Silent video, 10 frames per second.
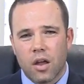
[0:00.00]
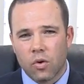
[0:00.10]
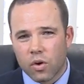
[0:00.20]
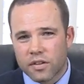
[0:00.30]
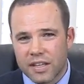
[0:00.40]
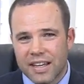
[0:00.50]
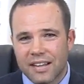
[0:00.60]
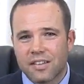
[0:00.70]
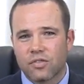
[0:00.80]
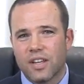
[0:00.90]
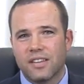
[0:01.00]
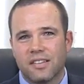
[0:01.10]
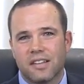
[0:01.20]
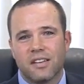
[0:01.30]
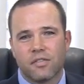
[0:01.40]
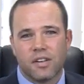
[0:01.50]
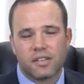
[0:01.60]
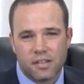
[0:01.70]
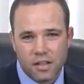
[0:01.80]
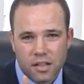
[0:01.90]
In order to illustrate these
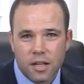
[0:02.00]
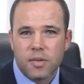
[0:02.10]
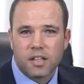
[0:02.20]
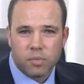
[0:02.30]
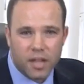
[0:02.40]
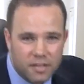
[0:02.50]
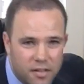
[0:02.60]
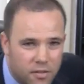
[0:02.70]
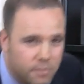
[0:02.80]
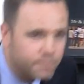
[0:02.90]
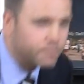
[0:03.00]
injuries, let me explain to you.